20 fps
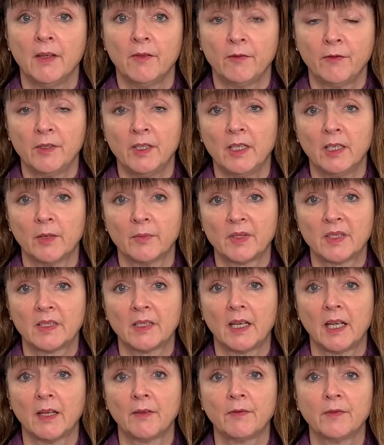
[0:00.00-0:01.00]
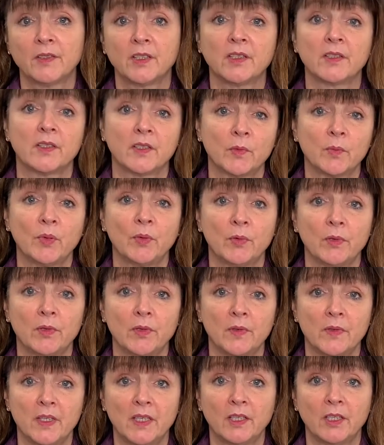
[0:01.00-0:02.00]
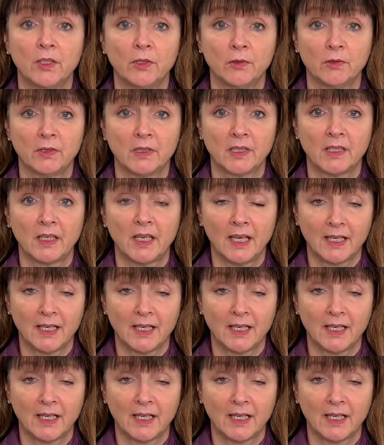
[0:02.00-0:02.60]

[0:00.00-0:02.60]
freeing up staff to support the acute